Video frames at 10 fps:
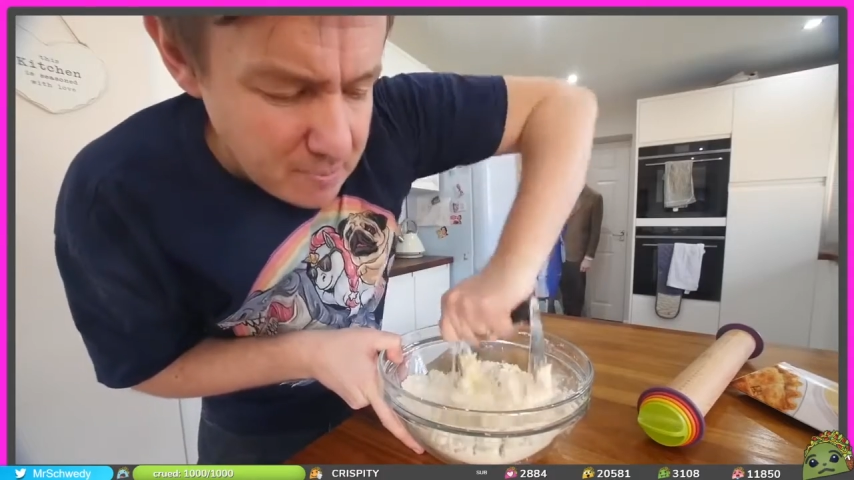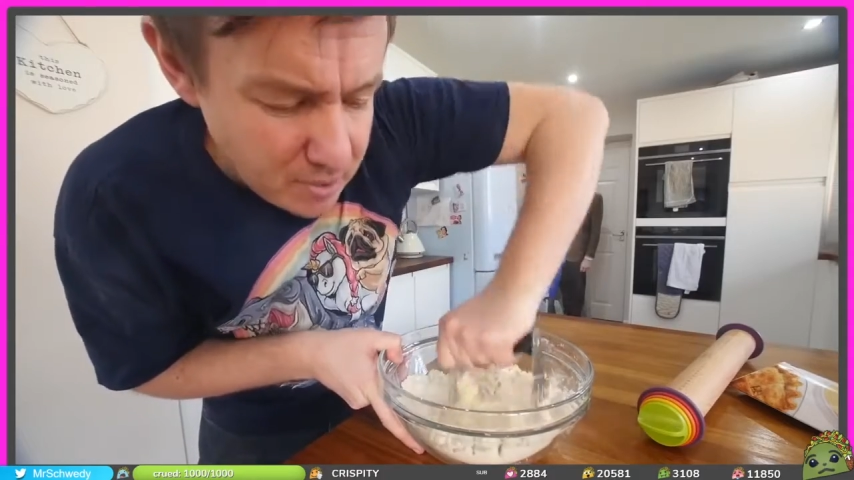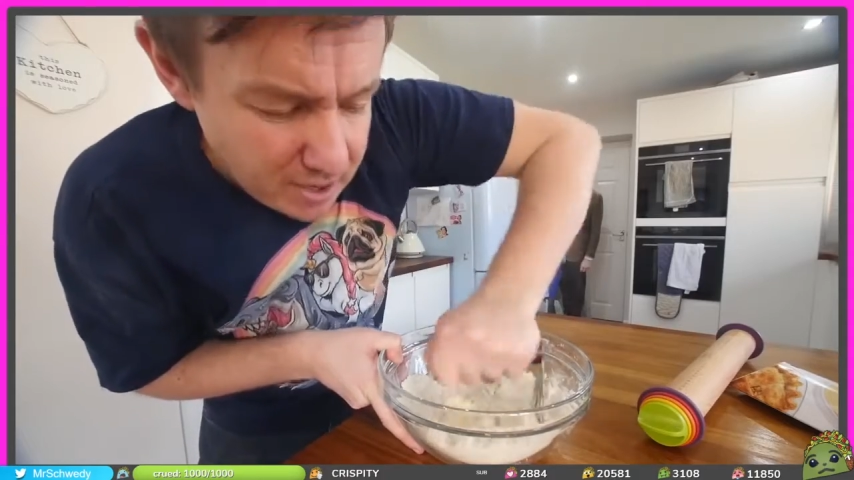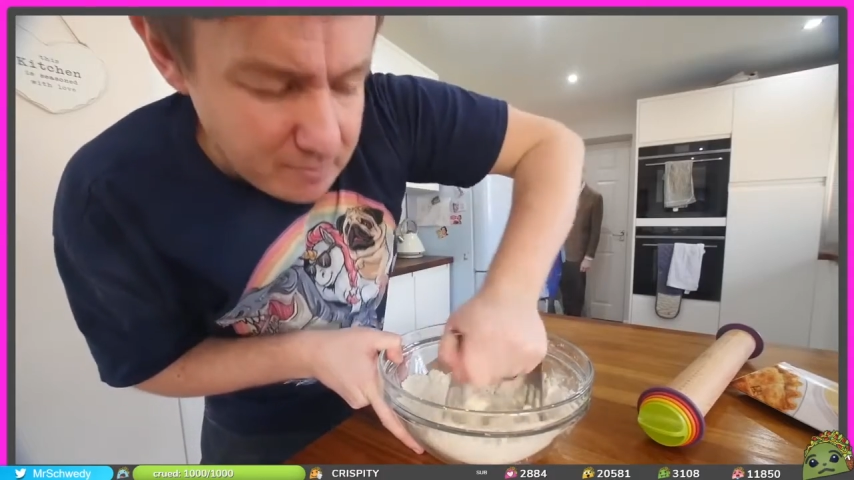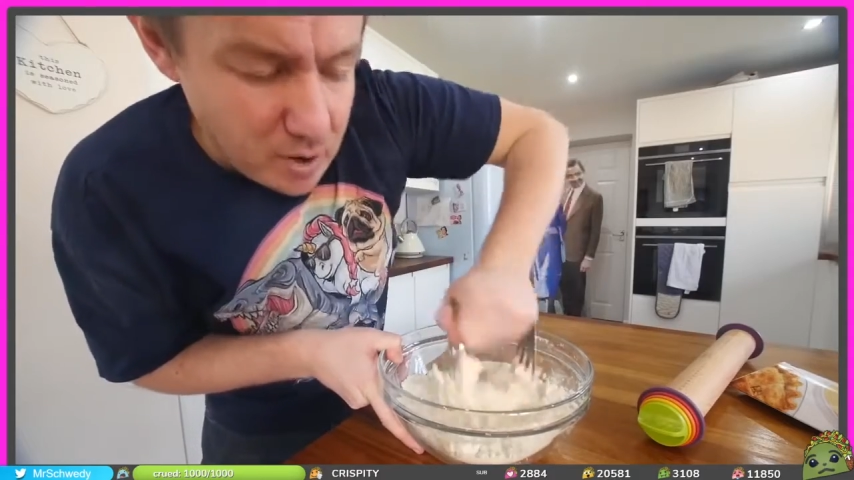
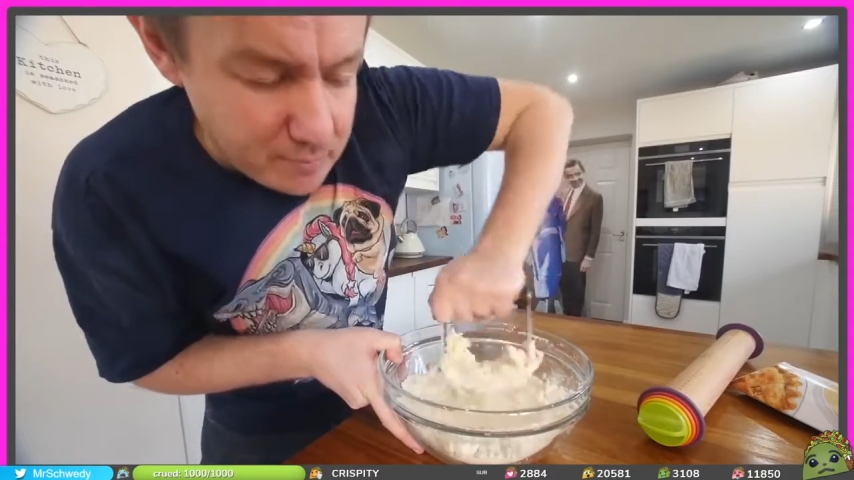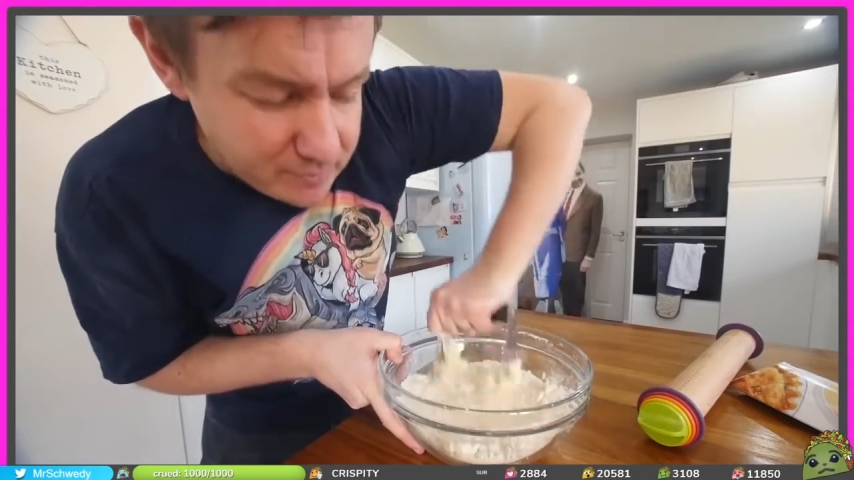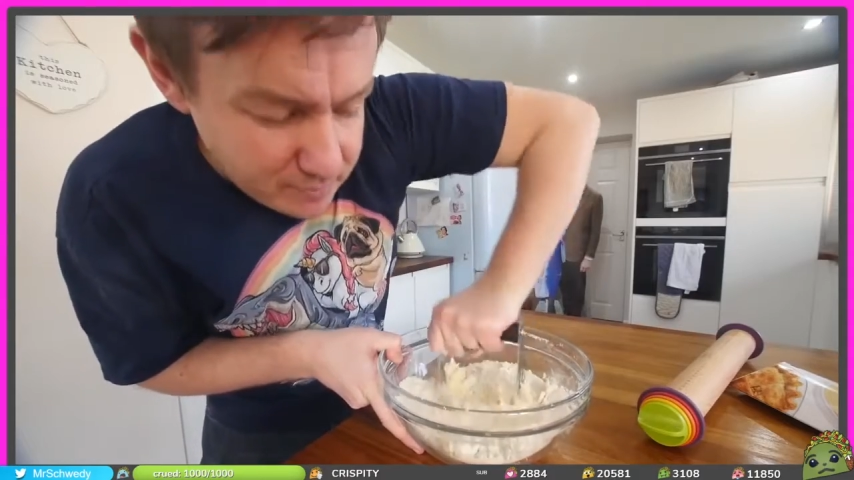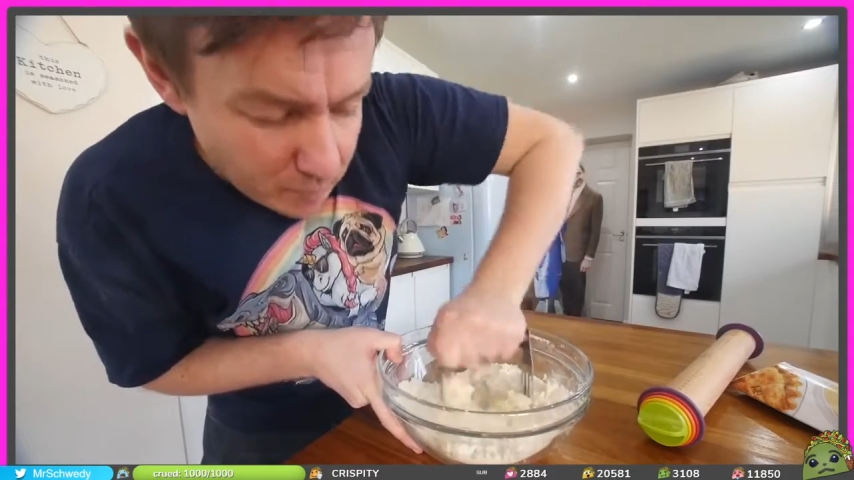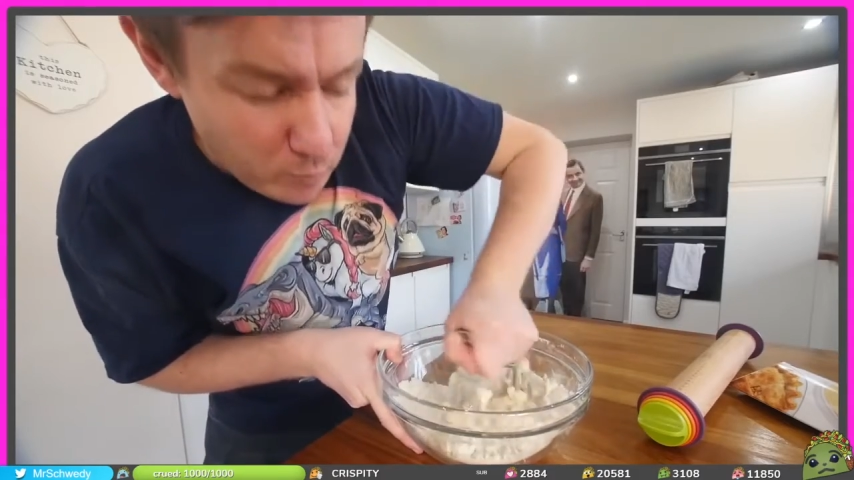but
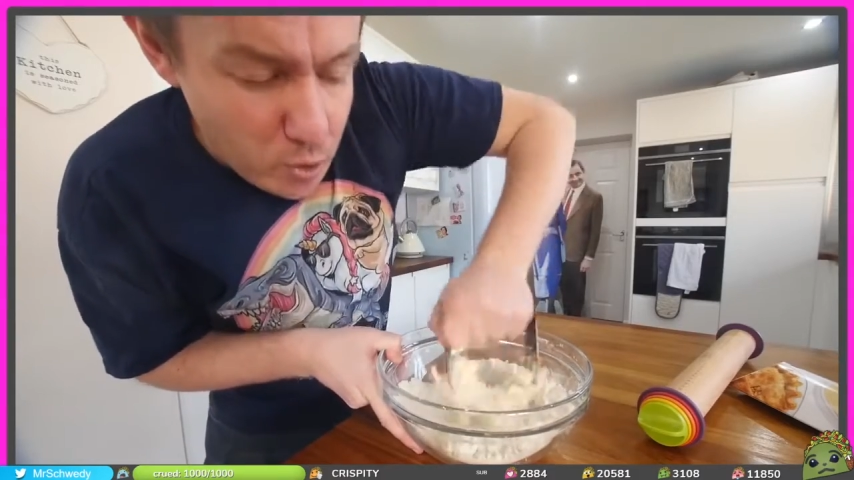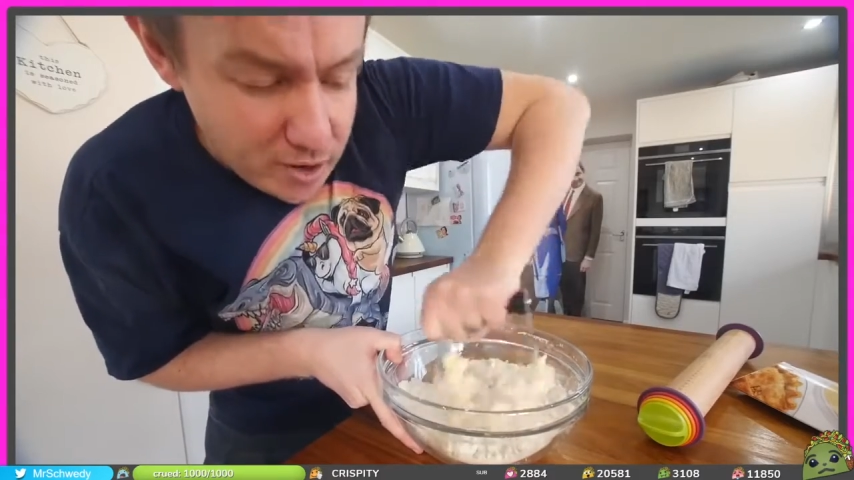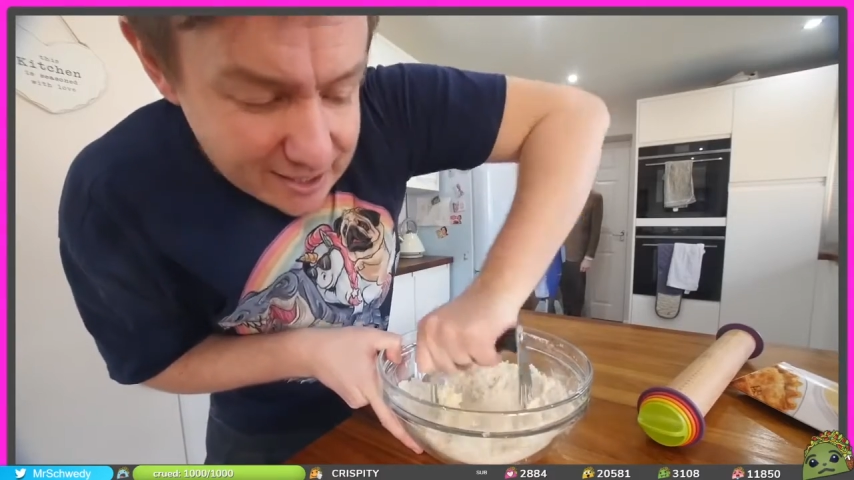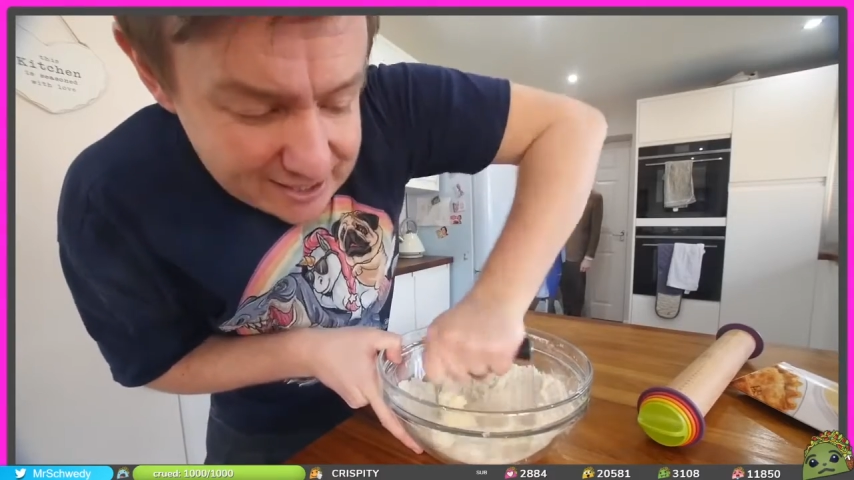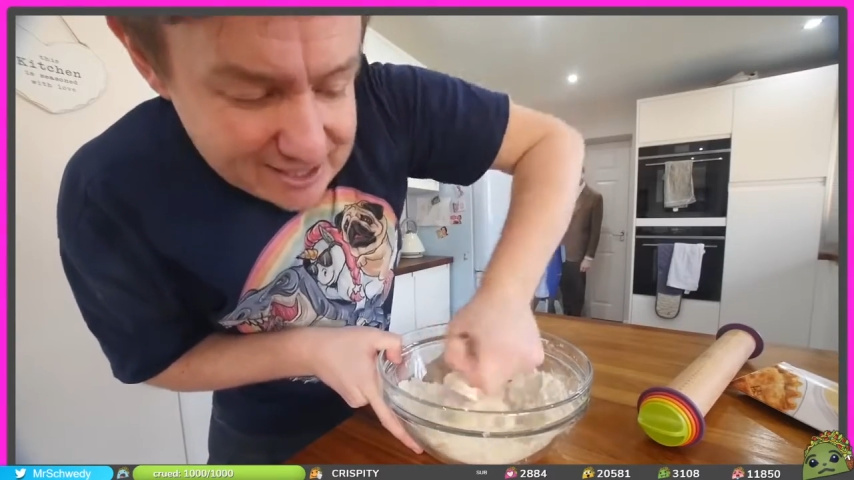I'm
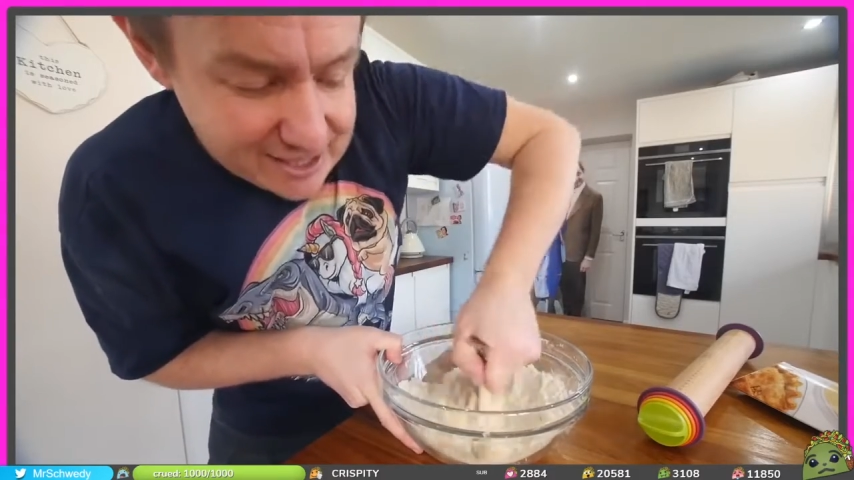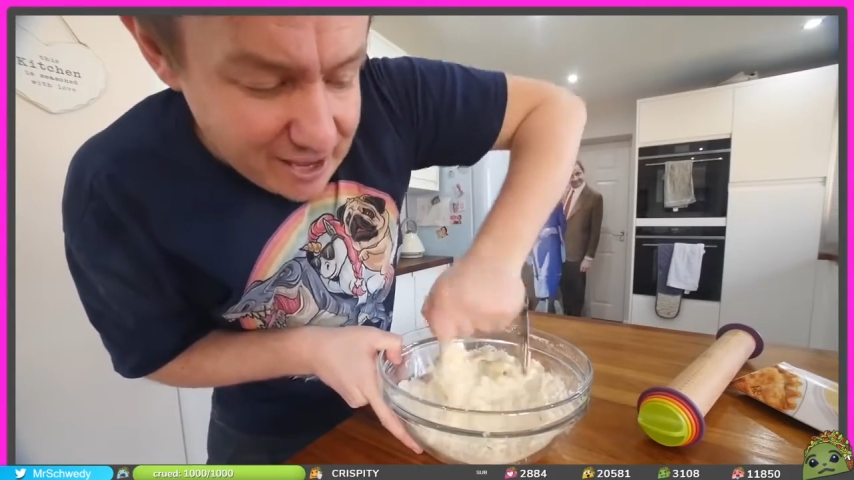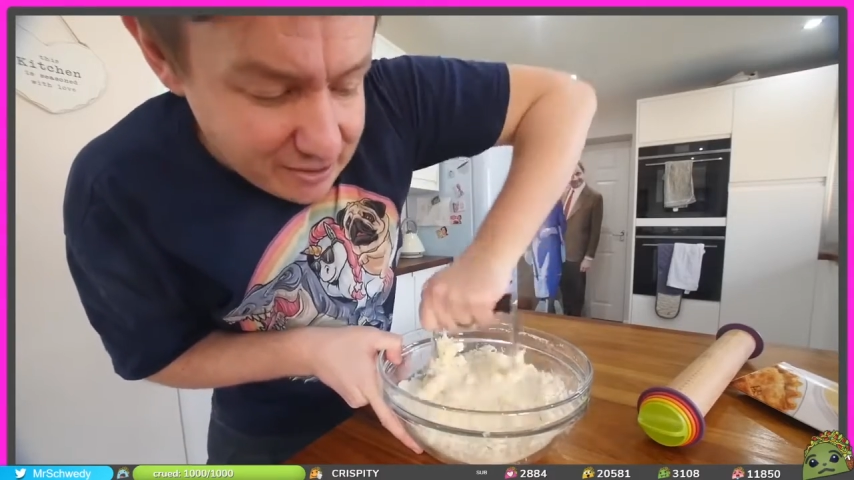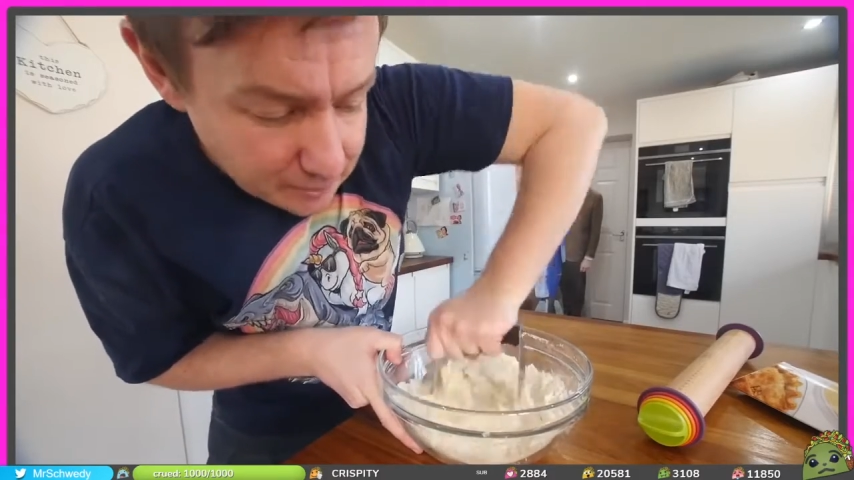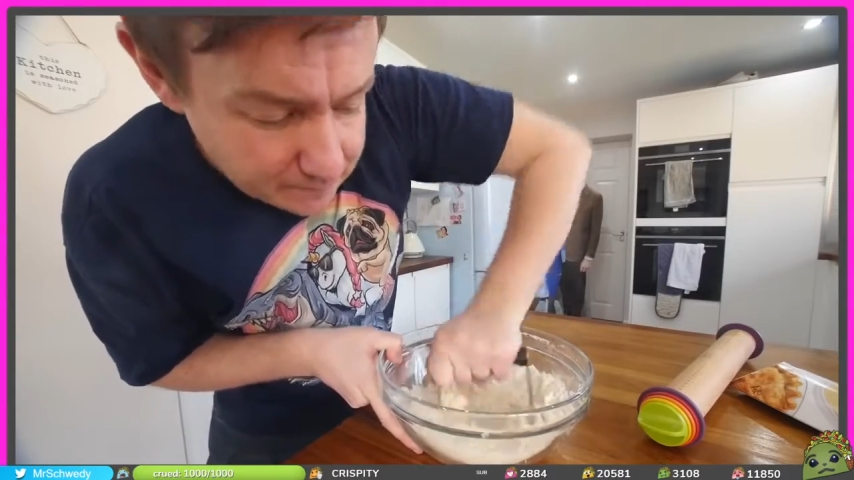working it
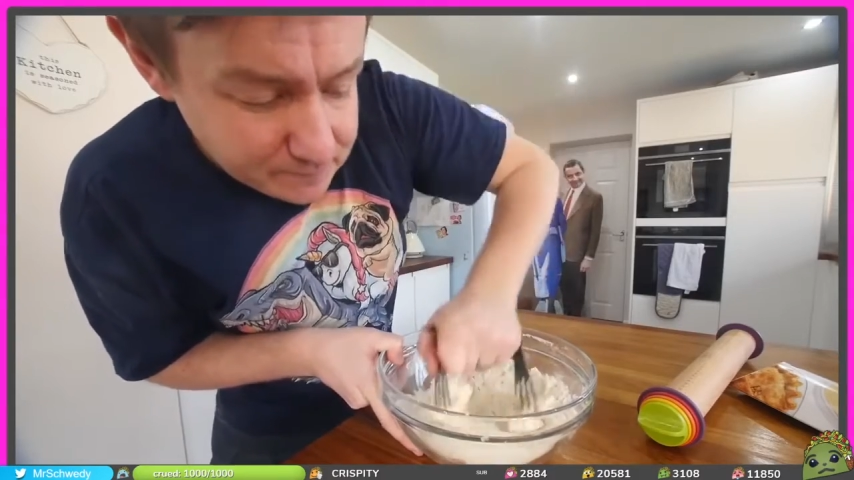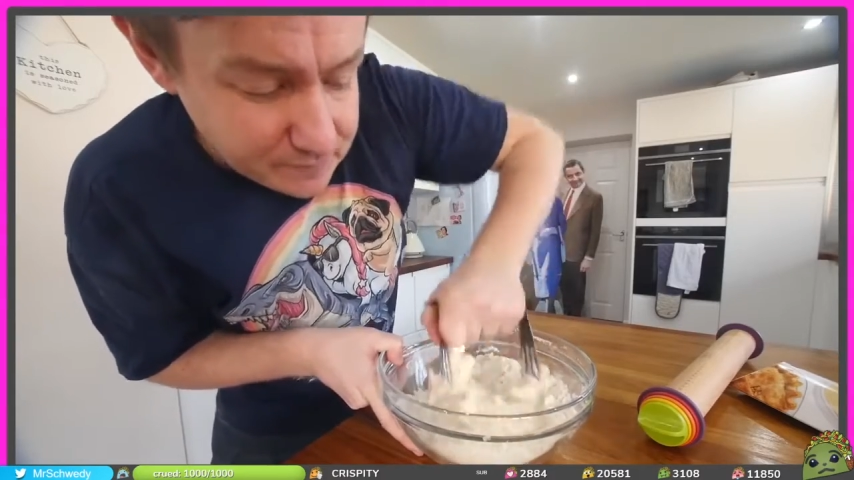together.